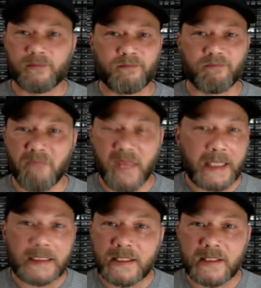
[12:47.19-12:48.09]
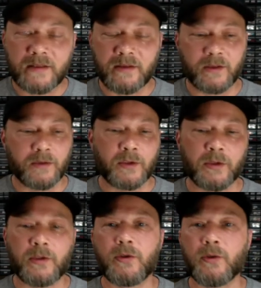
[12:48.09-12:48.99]
minutes to
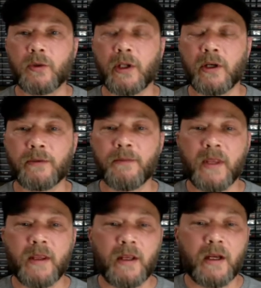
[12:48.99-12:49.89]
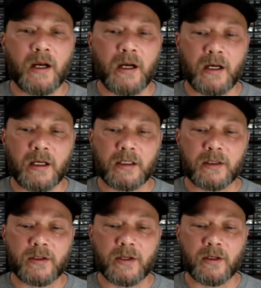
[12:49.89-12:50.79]
do a load
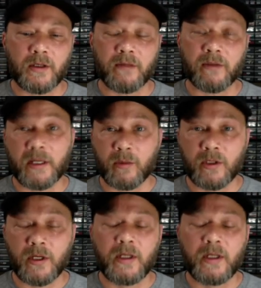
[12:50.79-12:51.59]
of labor.